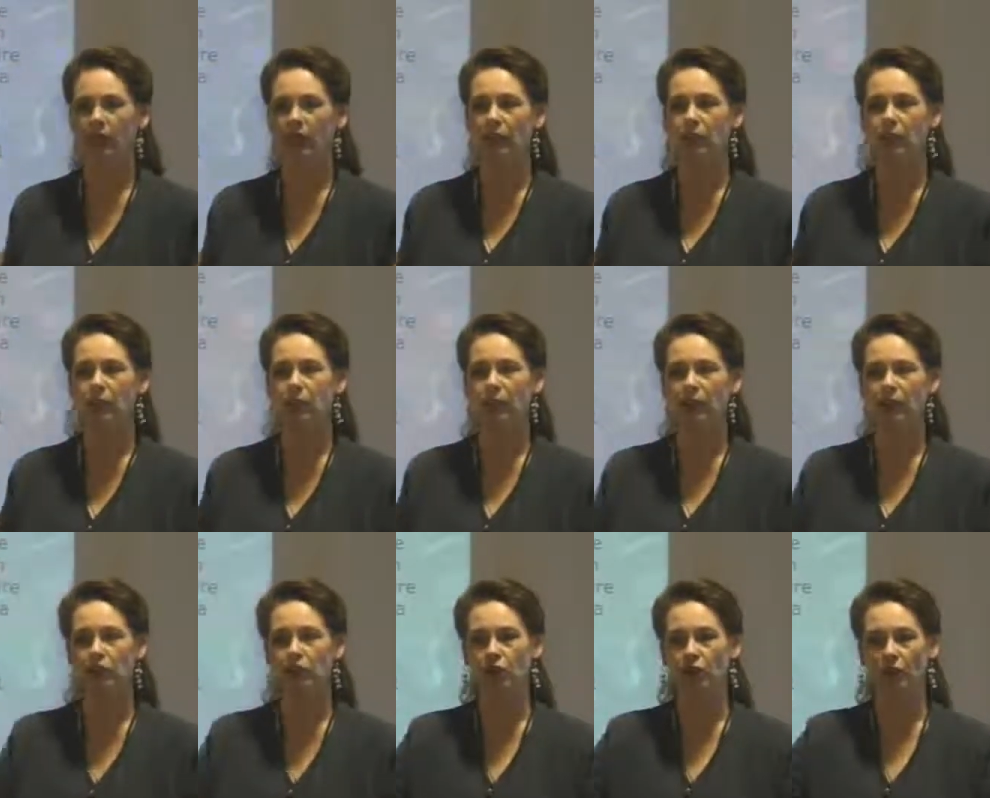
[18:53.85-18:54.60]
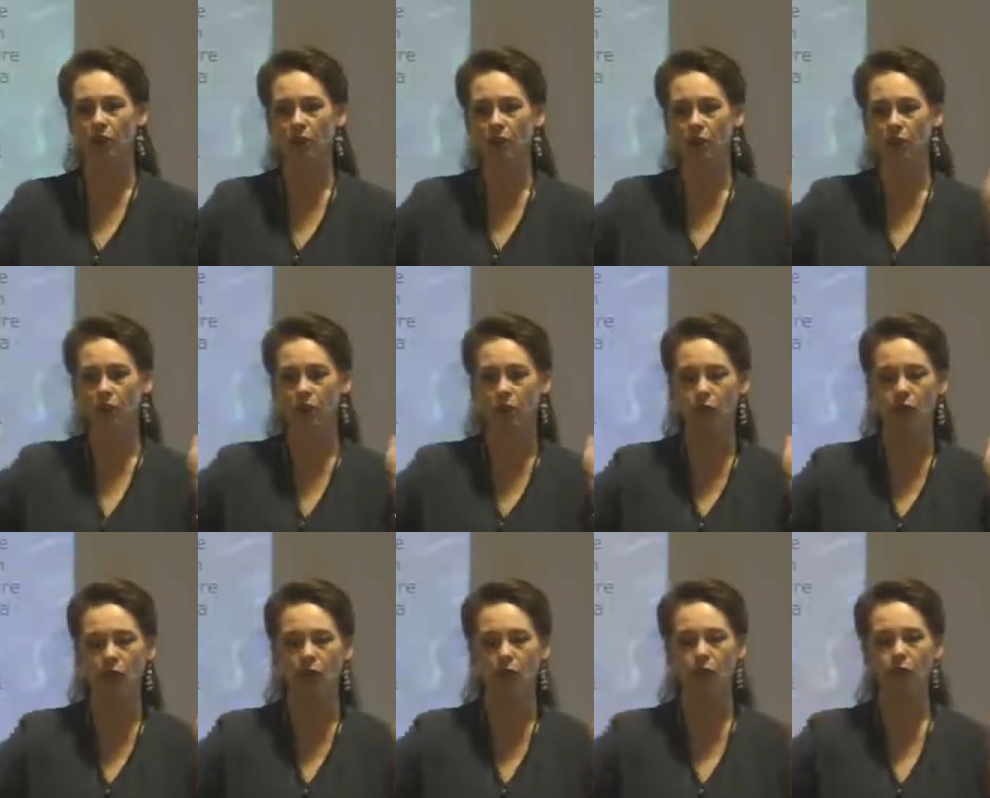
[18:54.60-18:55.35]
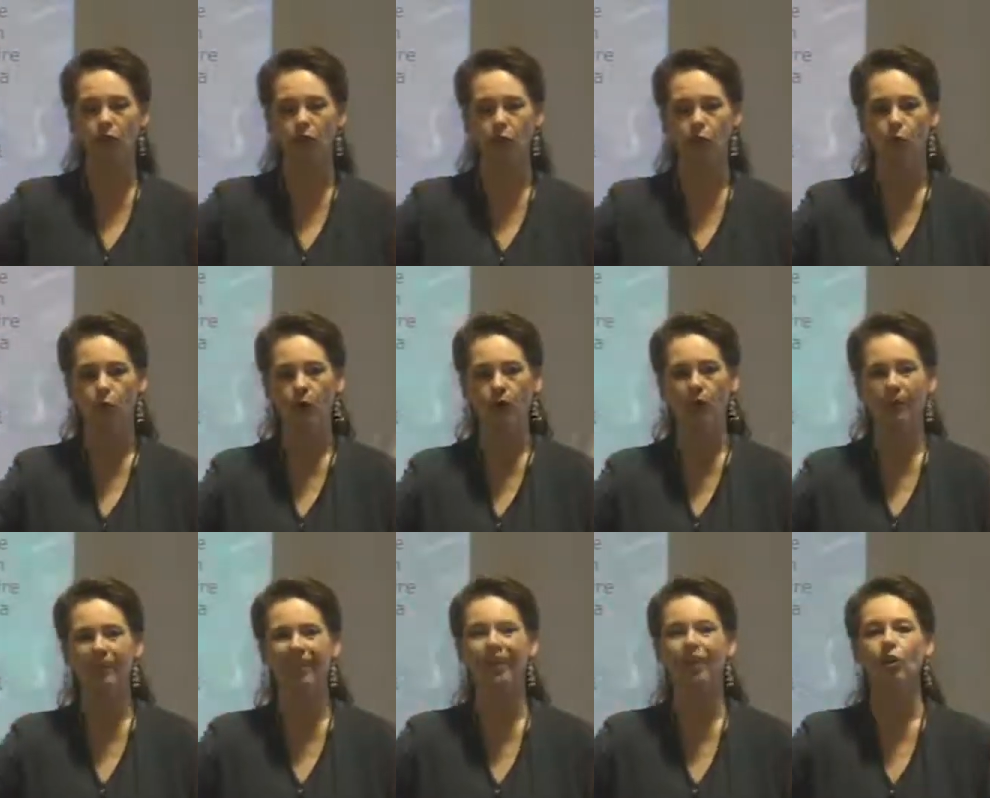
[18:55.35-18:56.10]
So that would be a general treatment
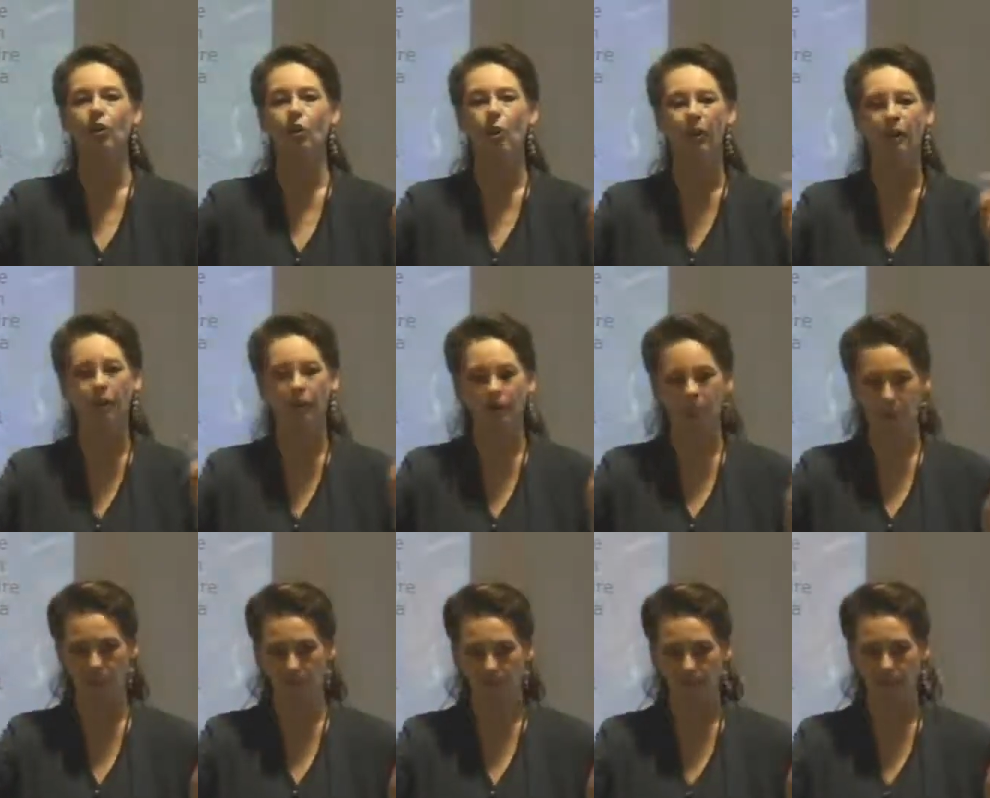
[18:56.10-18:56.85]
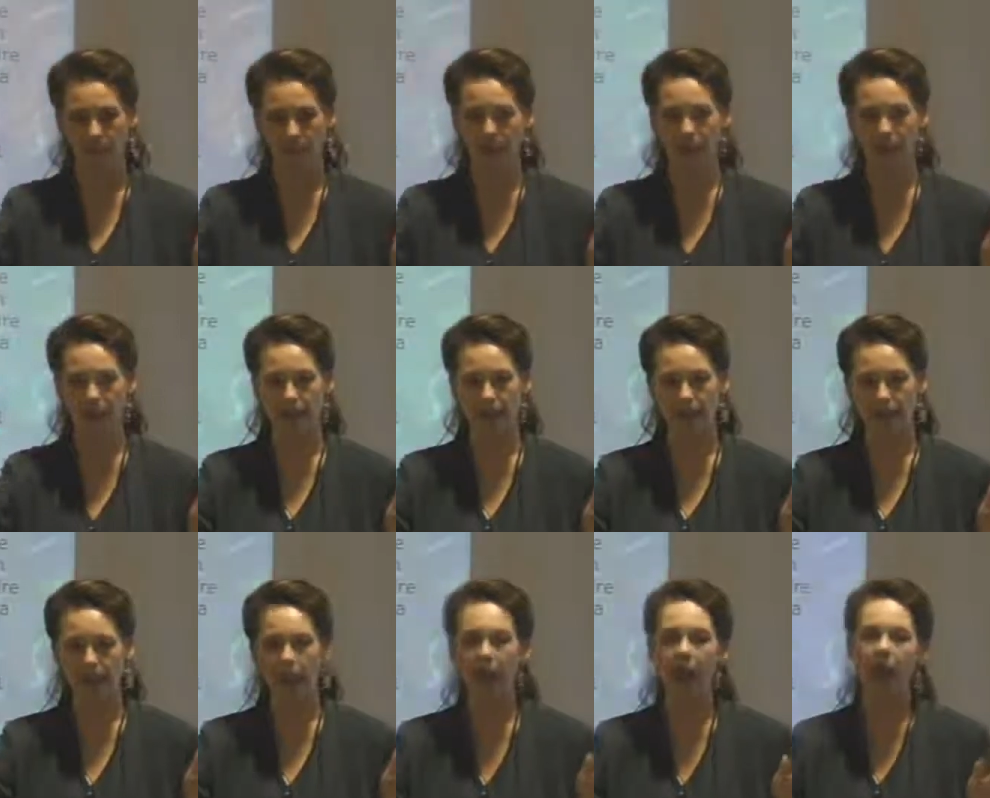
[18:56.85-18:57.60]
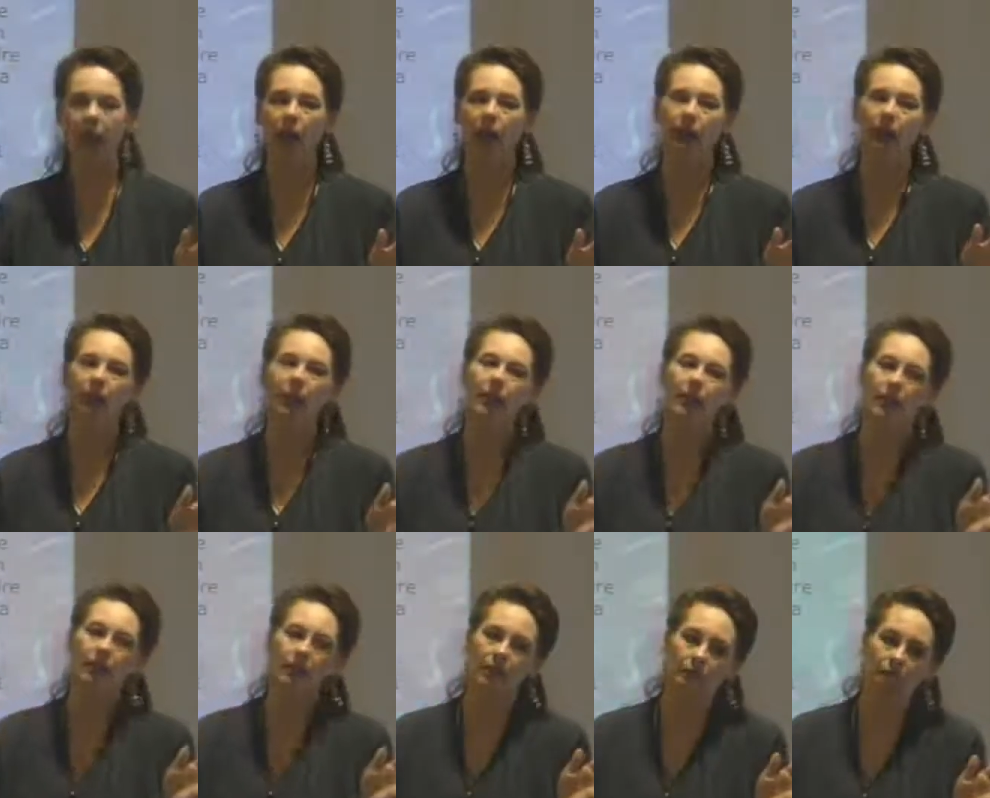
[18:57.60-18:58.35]
for the chronic process.
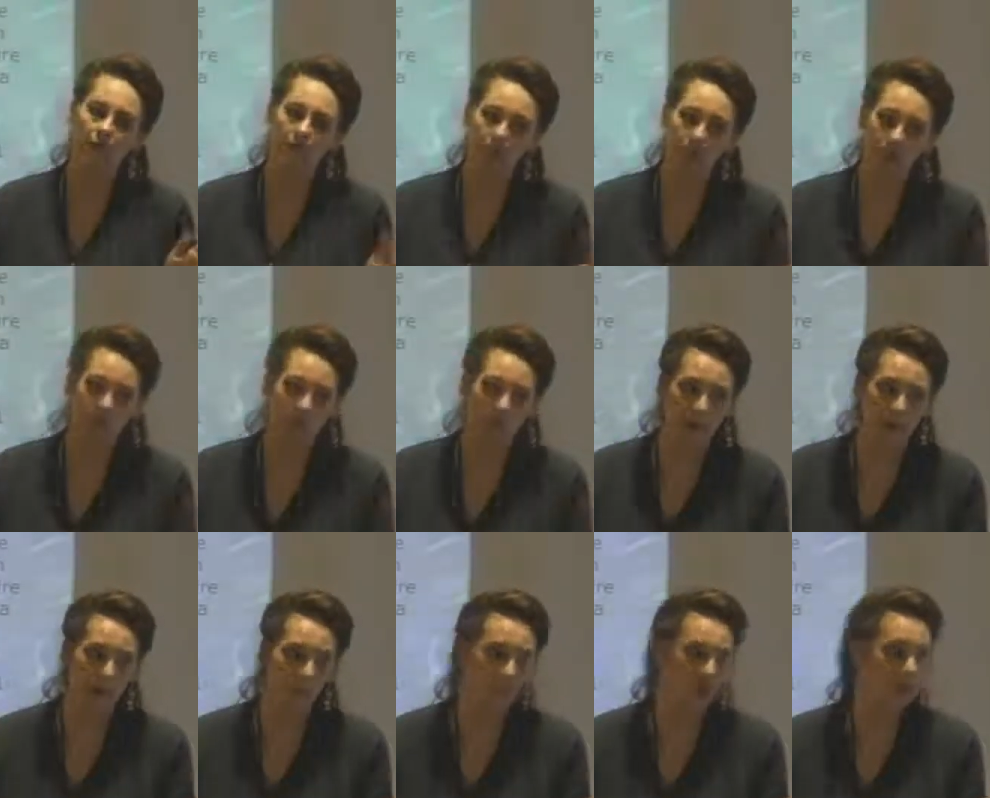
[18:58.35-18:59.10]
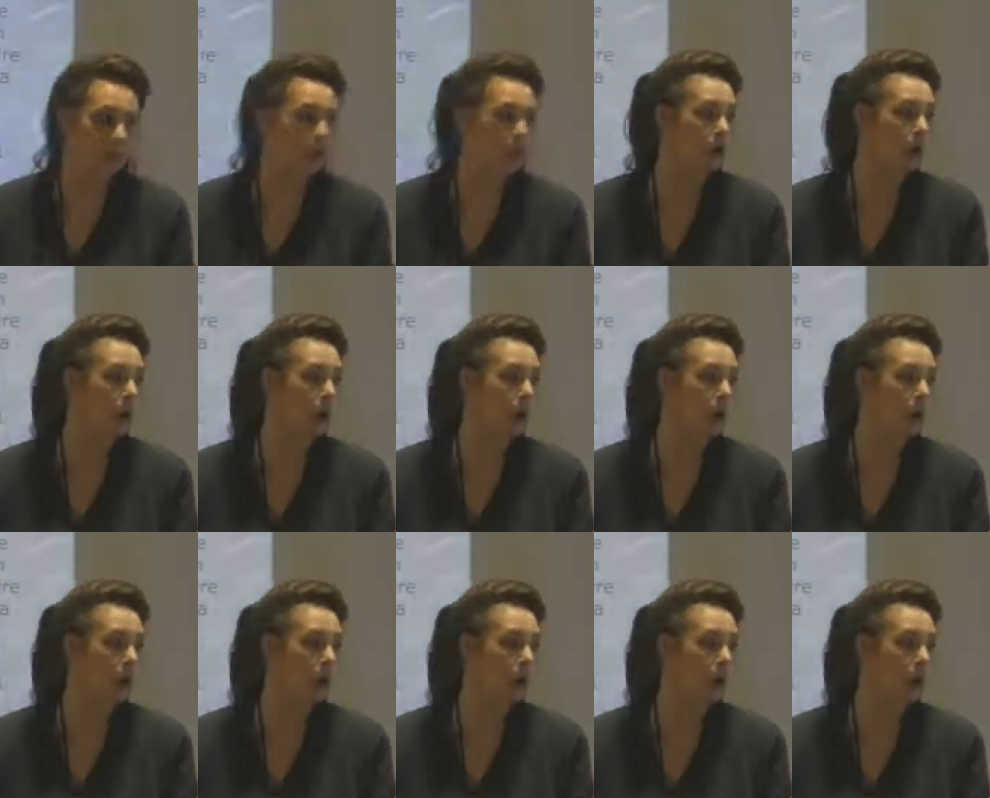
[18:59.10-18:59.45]
Depending